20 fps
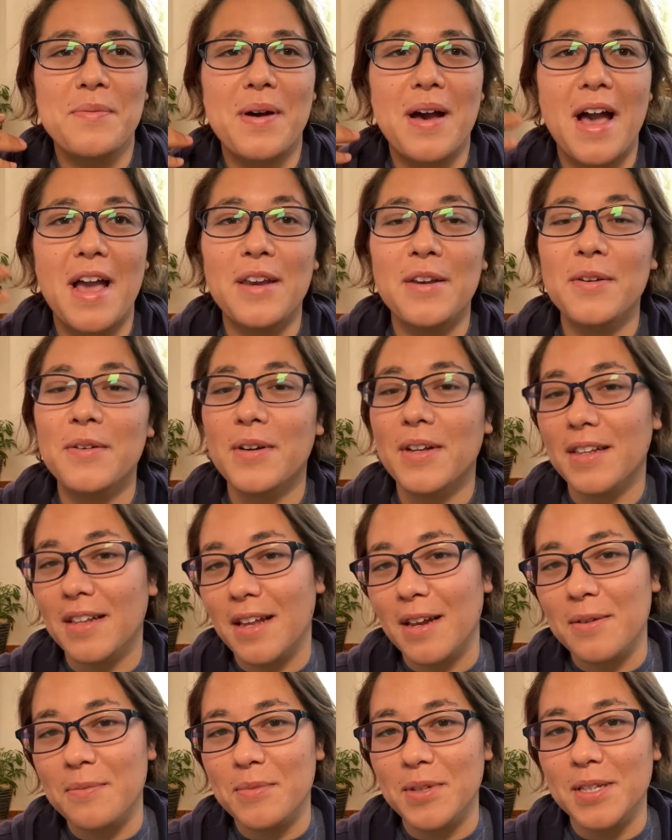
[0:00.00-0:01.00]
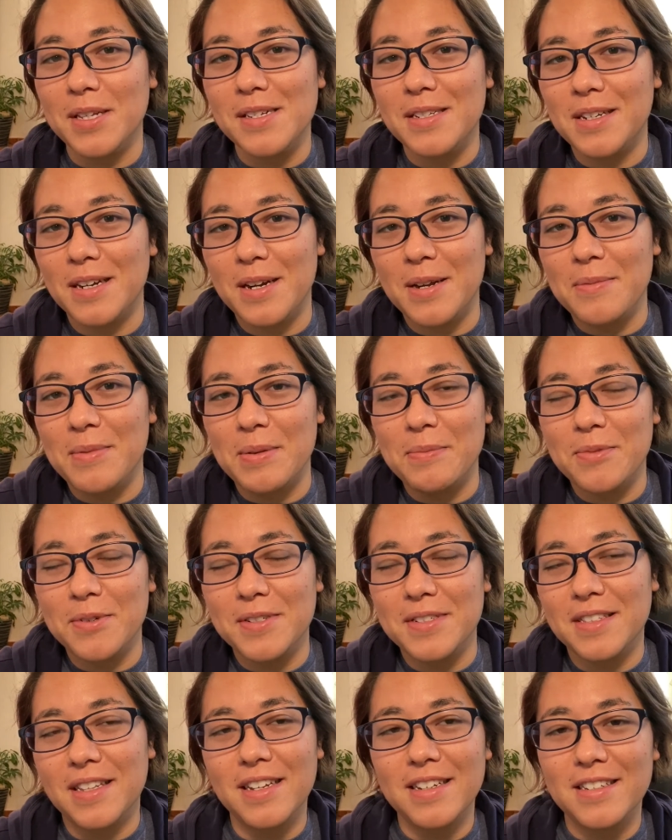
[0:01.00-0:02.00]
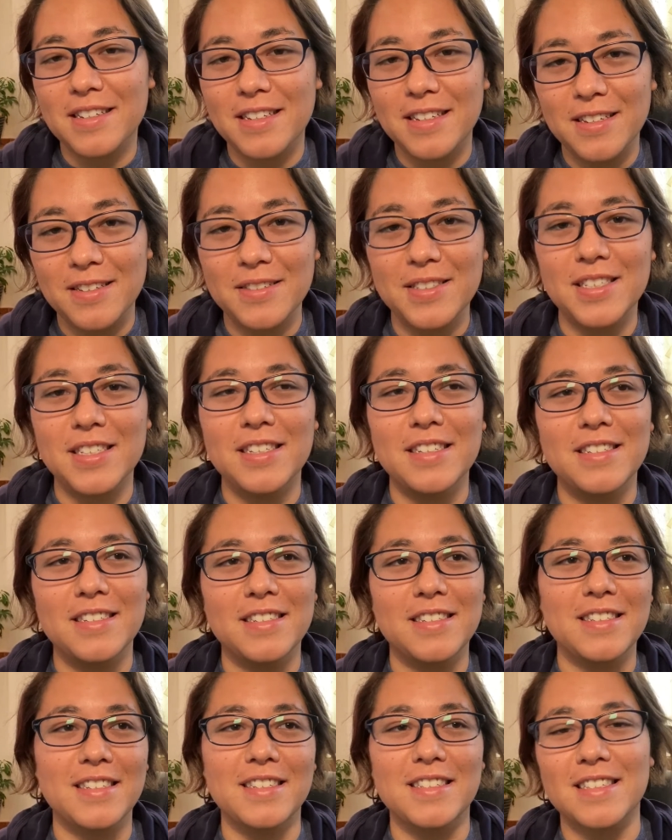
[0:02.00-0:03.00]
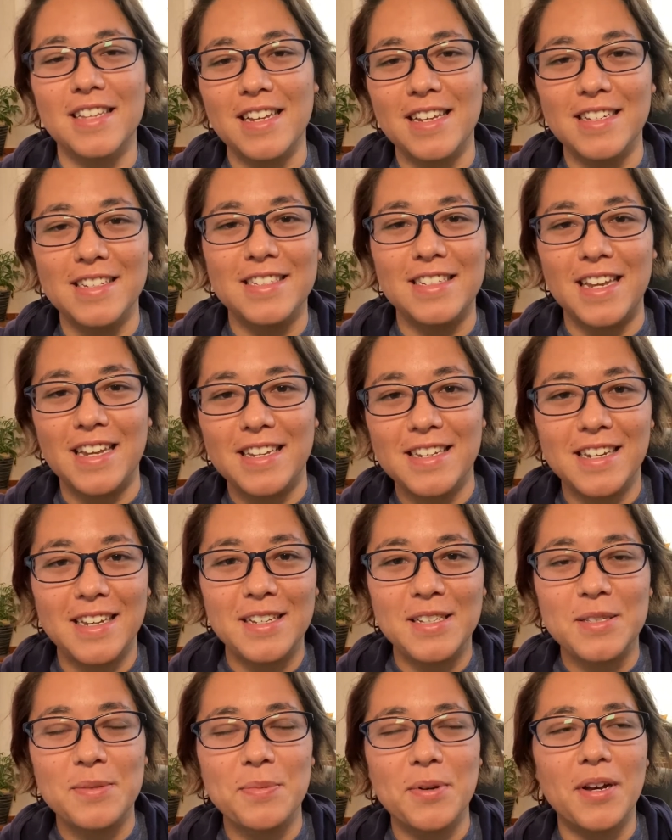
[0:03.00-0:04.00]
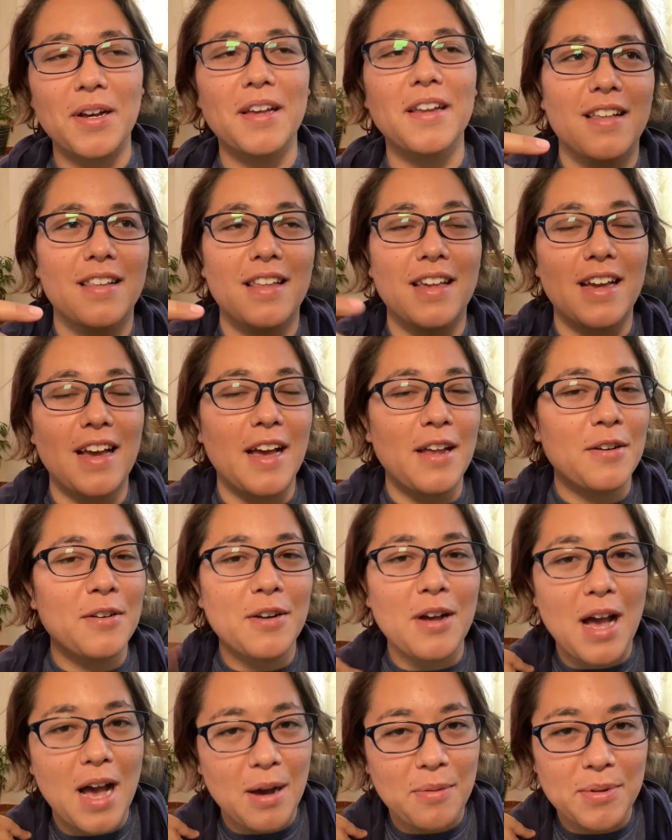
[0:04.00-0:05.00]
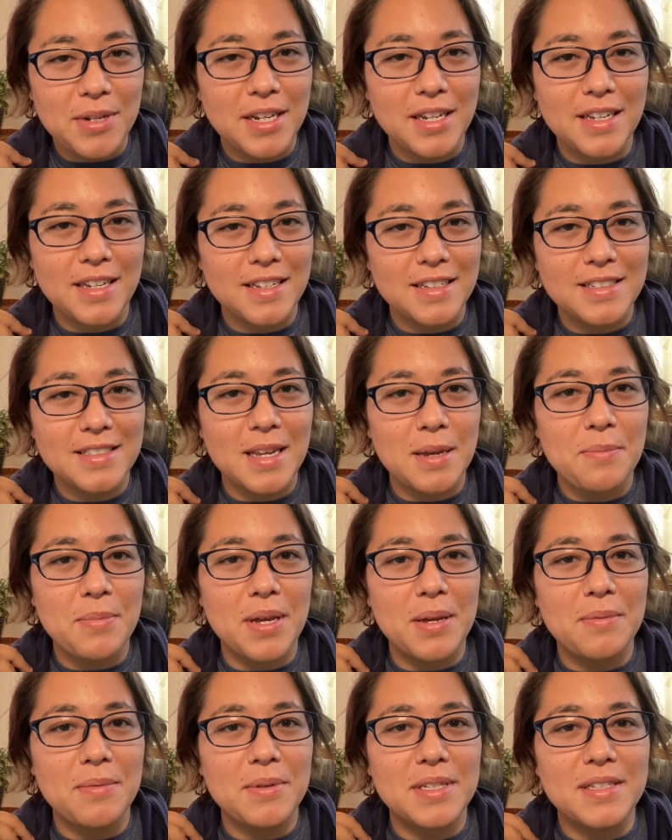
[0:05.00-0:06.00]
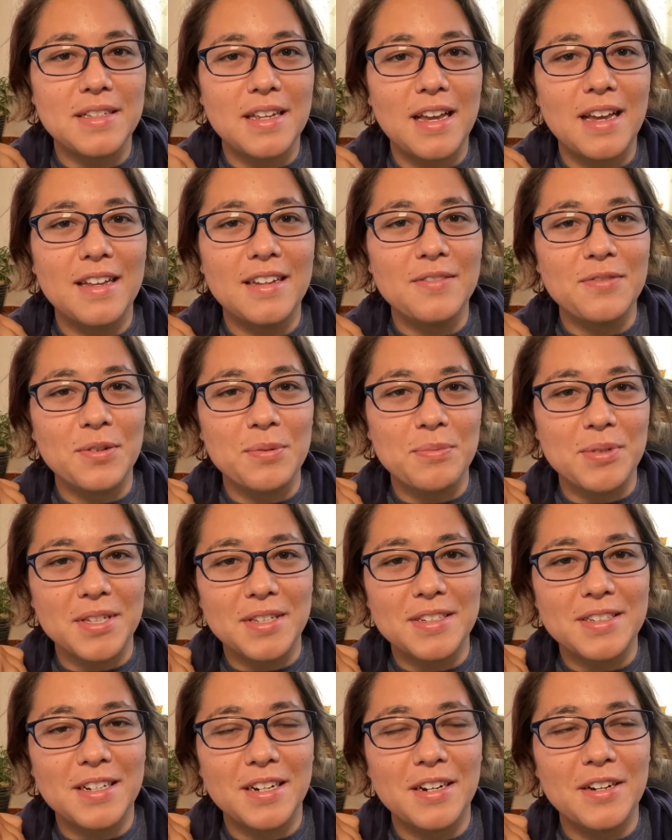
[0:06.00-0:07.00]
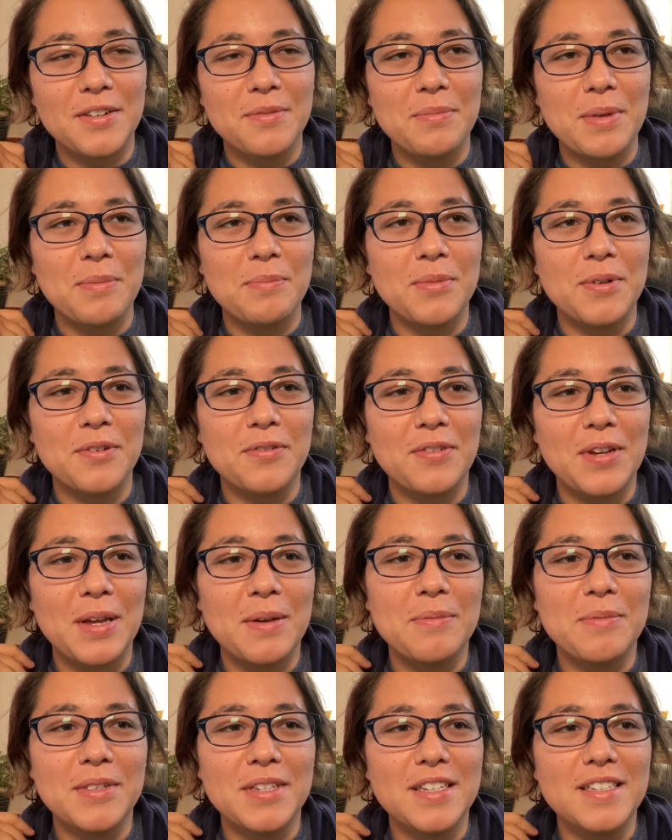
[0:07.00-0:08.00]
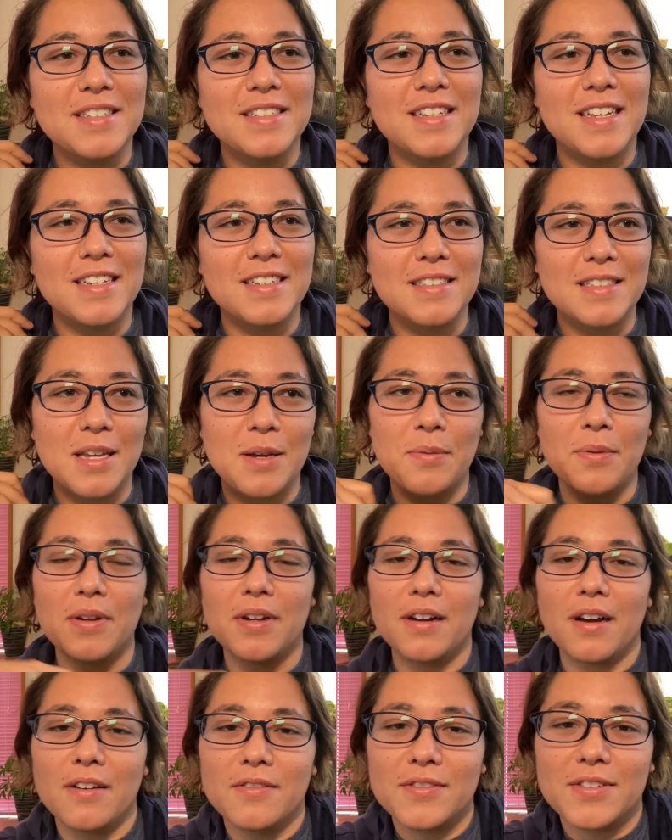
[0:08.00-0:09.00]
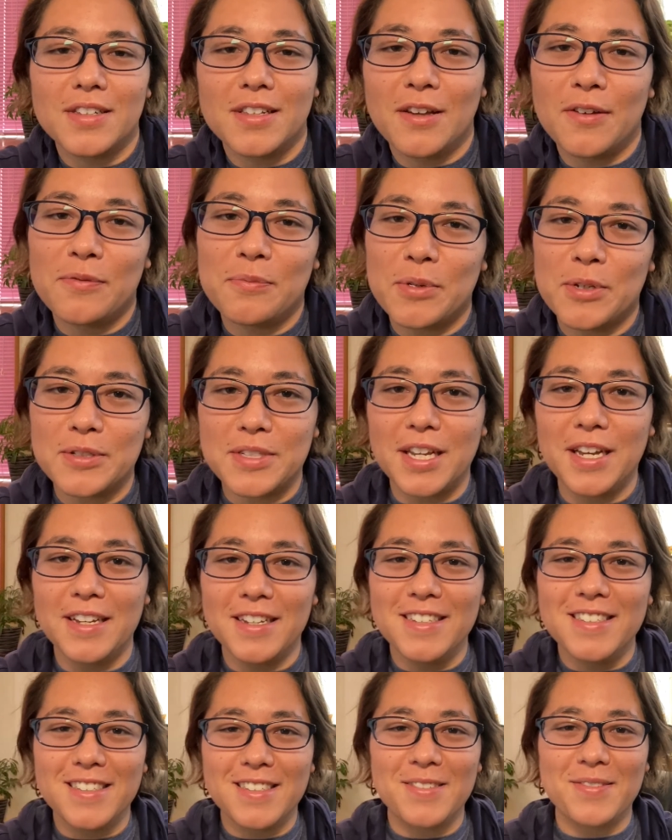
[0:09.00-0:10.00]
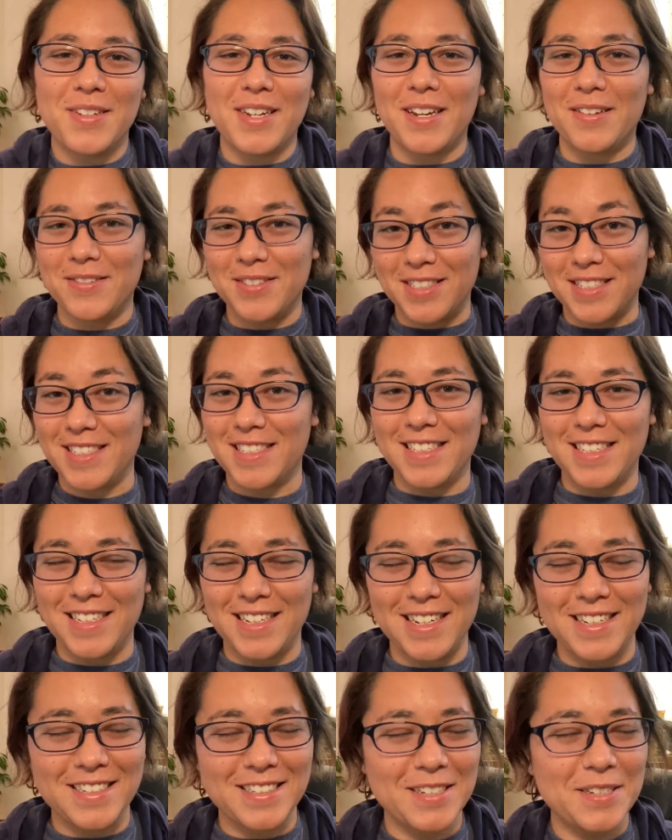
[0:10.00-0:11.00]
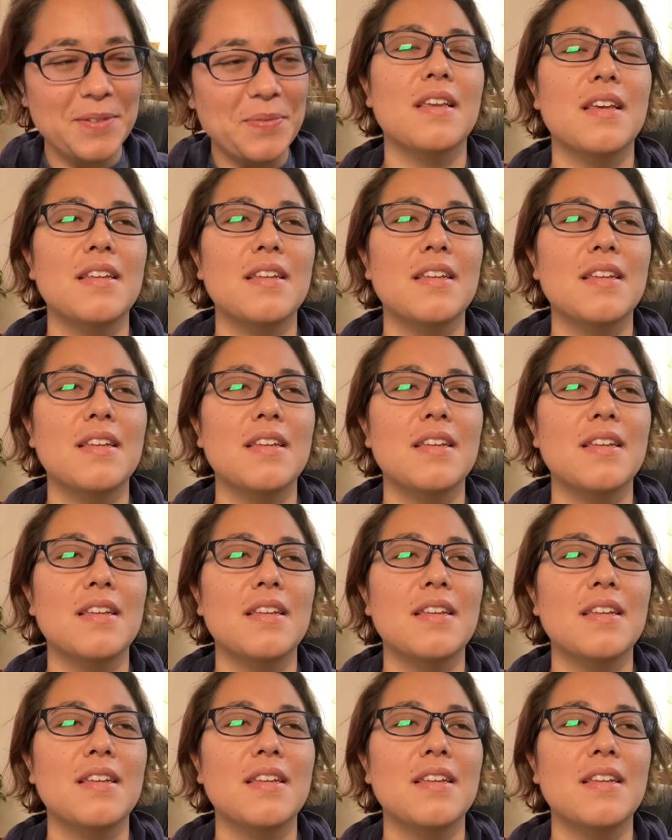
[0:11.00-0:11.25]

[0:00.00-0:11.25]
I know a lot of military members like to use it just as like a date night spot. Like, I don't know how many kids I babysat for military member families as they went off to love motels when I was a teenager.